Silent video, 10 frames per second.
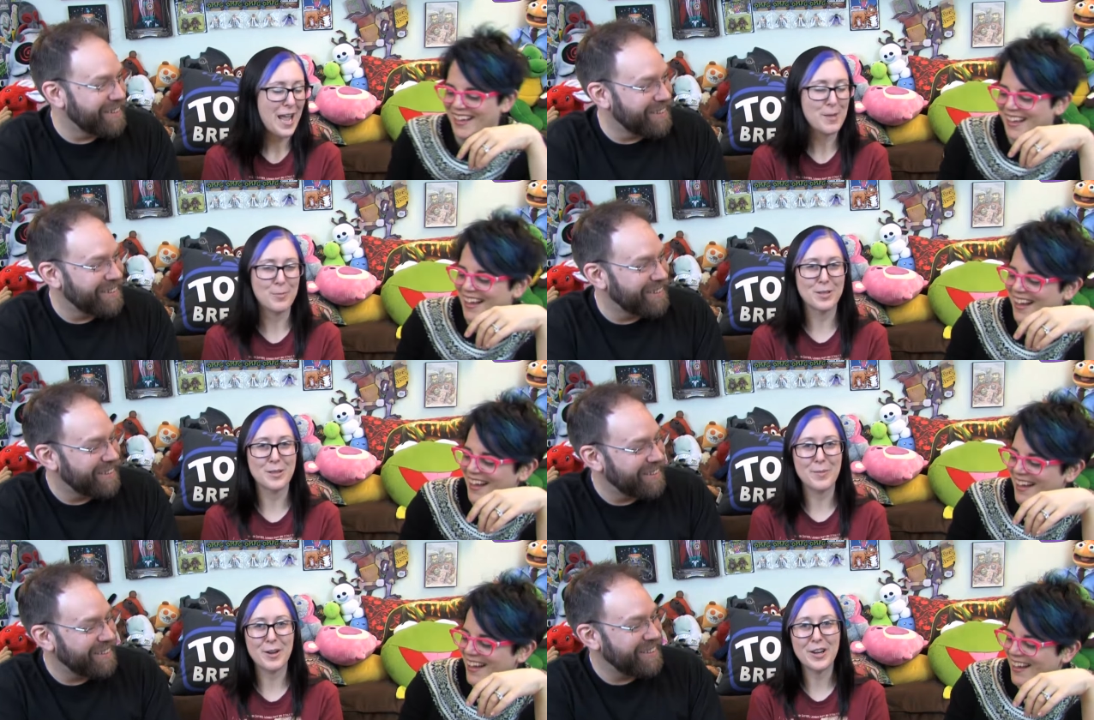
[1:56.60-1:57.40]
Speaker 1: he put the
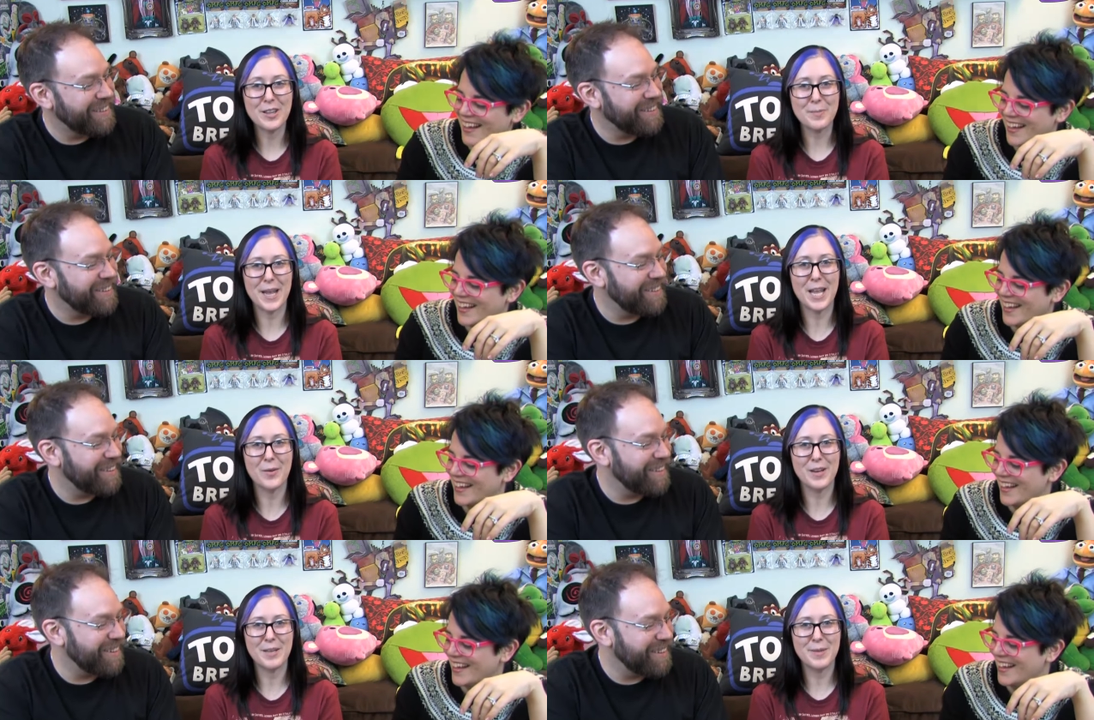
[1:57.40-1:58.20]
beard on the
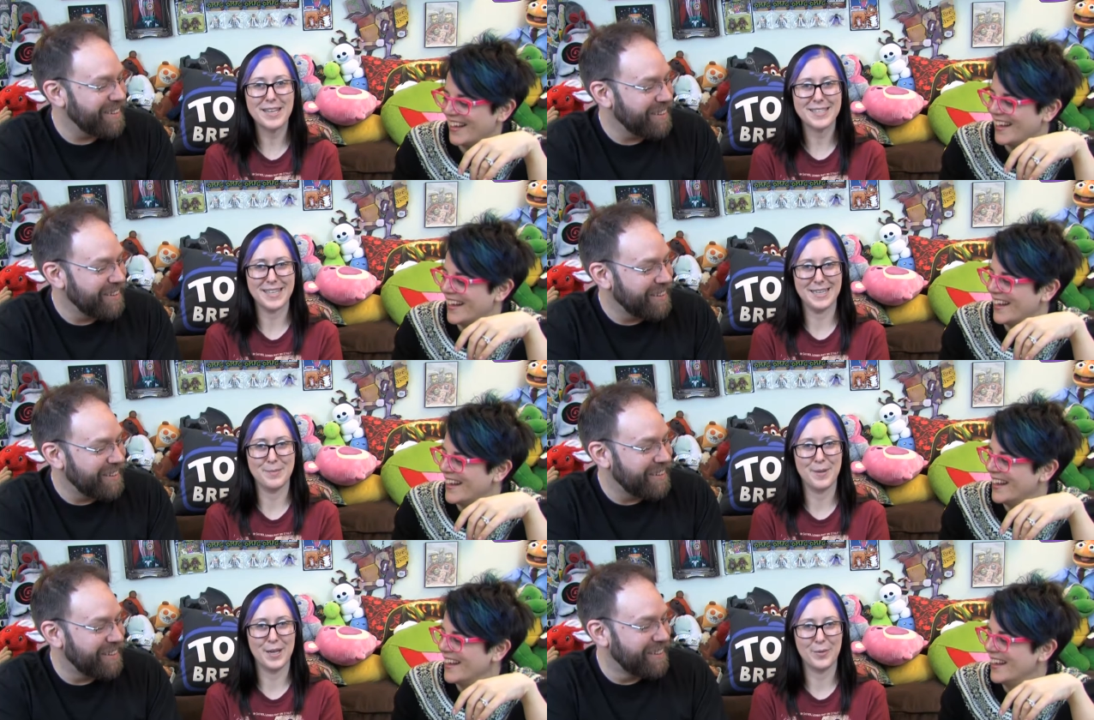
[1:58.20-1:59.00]
penguin. He made a Santa
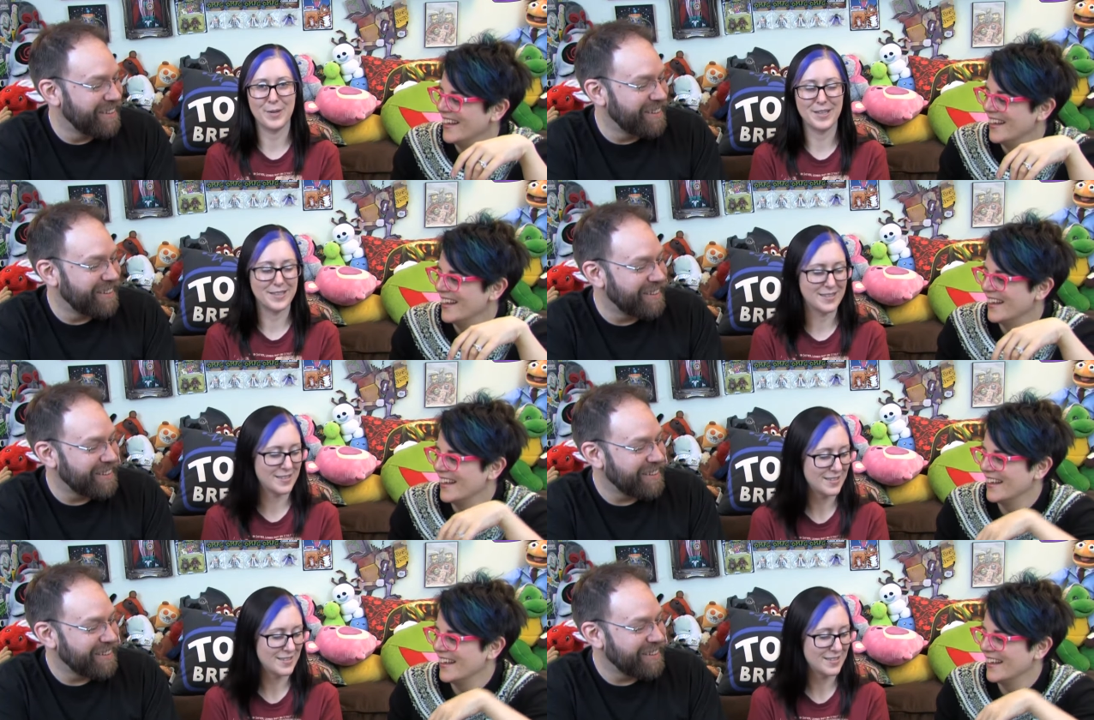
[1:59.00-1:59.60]
penguin.